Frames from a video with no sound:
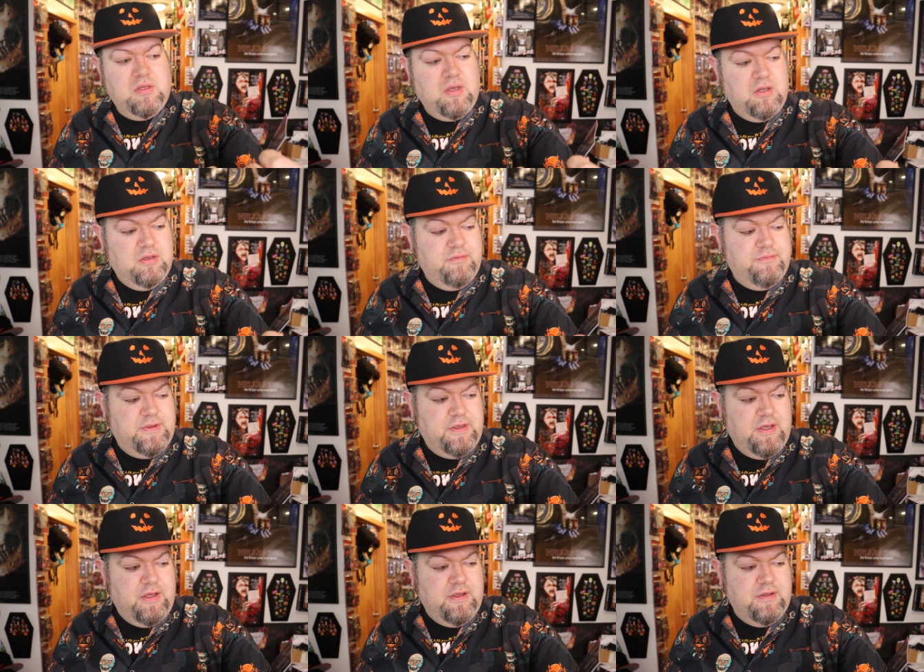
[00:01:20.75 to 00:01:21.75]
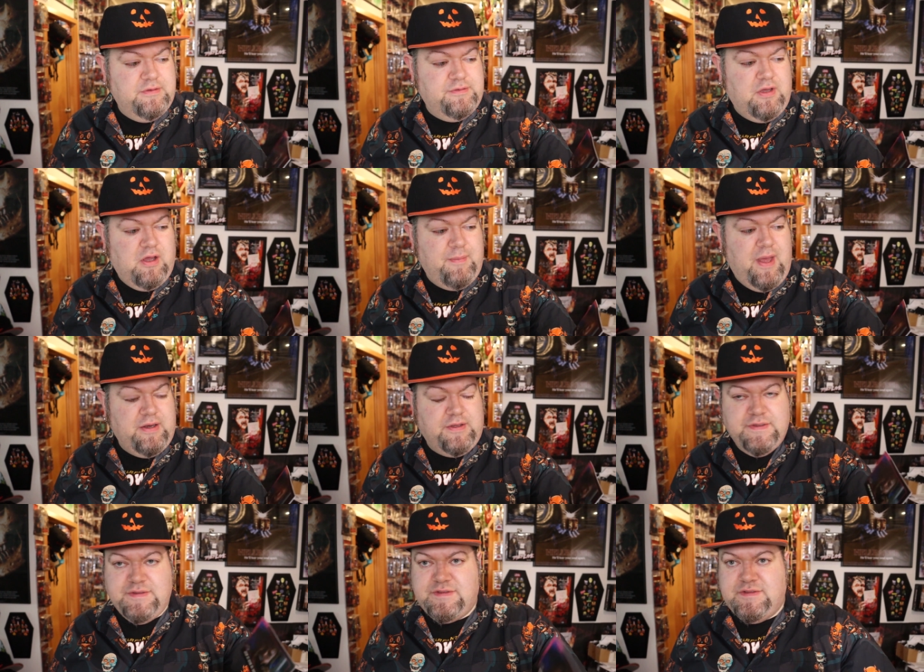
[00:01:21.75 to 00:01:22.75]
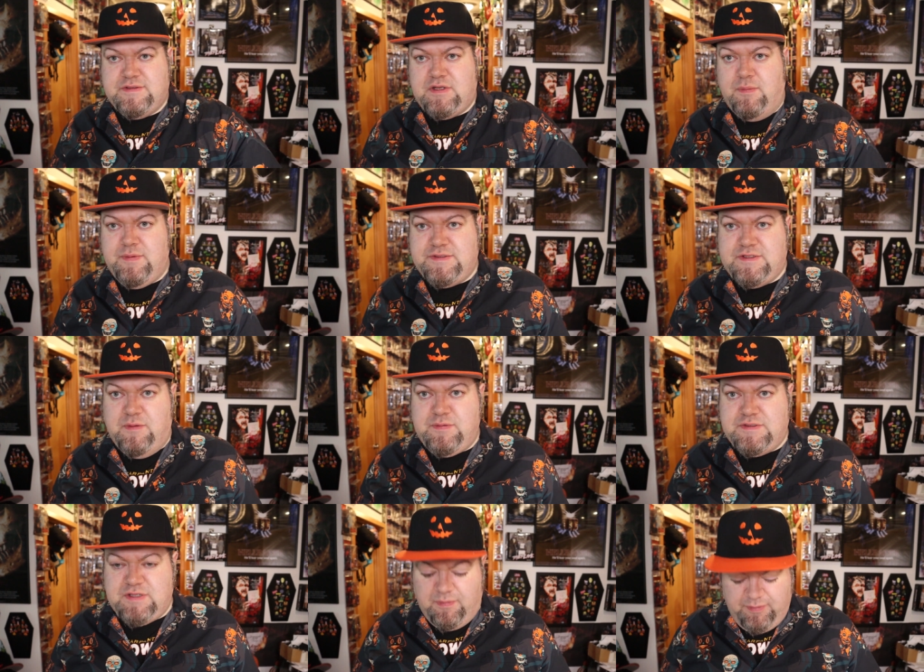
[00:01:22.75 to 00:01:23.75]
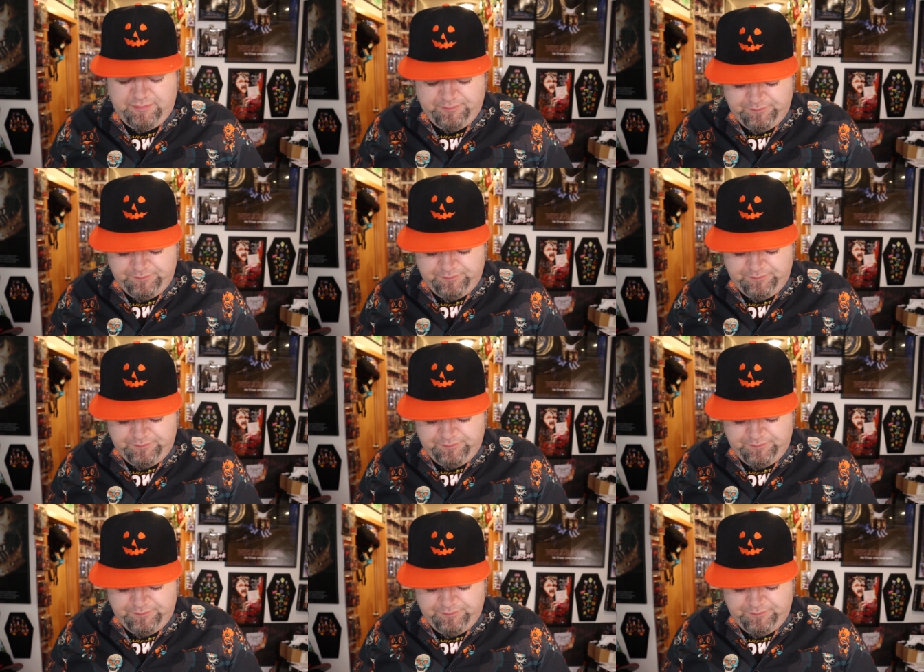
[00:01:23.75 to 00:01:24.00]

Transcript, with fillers: Gotta love the uh, Tom Atkins. Stop it! Stop it! Stop it!